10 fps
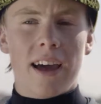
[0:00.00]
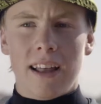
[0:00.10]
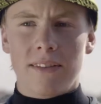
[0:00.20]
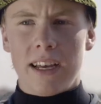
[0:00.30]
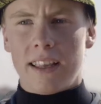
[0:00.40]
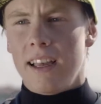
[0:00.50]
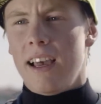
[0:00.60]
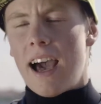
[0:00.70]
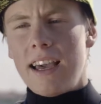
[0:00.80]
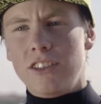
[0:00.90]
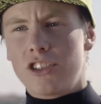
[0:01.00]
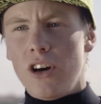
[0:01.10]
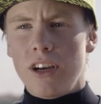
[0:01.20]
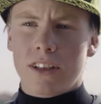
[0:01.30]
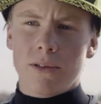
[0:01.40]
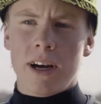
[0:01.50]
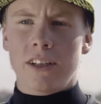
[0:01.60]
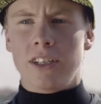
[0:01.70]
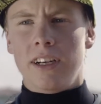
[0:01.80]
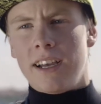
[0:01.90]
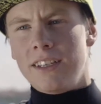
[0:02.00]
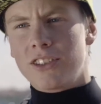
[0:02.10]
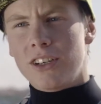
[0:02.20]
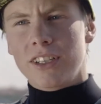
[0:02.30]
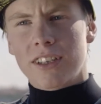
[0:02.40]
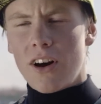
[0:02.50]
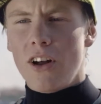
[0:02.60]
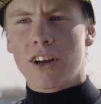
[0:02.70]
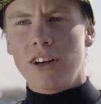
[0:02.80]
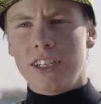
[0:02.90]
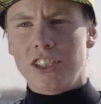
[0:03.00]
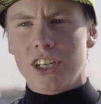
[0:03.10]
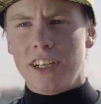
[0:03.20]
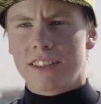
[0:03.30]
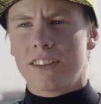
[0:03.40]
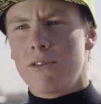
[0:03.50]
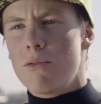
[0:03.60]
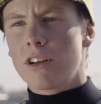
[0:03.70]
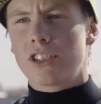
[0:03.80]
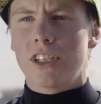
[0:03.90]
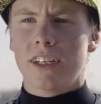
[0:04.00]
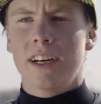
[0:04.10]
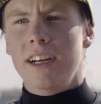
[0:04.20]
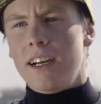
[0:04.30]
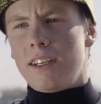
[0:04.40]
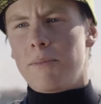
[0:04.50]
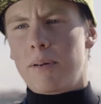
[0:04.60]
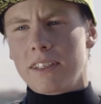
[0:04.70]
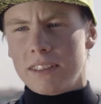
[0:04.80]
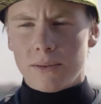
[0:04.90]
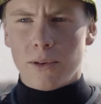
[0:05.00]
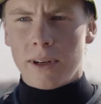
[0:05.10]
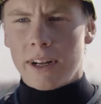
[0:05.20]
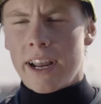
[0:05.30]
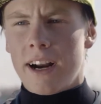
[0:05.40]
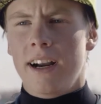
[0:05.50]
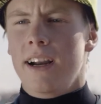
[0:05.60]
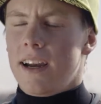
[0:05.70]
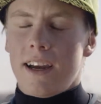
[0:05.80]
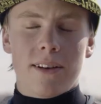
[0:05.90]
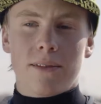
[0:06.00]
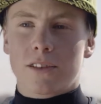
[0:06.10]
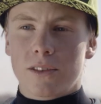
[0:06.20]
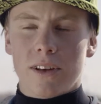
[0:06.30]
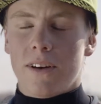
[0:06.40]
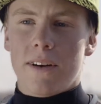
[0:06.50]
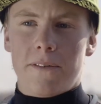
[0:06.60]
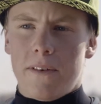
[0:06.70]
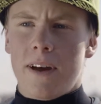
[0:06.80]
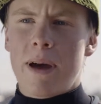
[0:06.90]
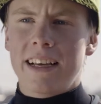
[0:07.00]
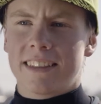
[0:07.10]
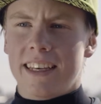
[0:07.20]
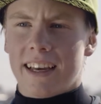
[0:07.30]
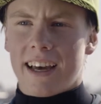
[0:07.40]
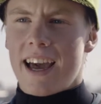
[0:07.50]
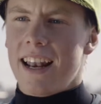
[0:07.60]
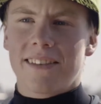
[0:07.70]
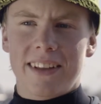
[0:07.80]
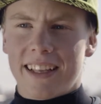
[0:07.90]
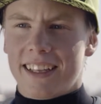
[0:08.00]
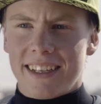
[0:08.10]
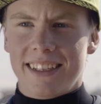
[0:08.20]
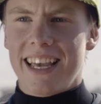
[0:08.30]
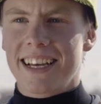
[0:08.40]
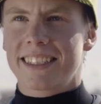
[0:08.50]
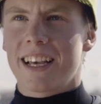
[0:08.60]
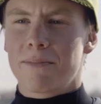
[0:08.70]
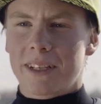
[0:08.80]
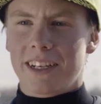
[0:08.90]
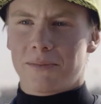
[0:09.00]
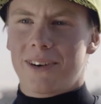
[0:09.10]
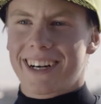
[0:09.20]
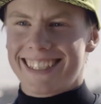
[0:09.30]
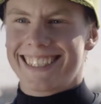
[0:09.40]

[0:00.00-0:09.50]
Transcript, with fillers: I love that I enjoyed the weather I enjoyed all conditions the water the person we were here it was amazing I love that thanks St. Petersburg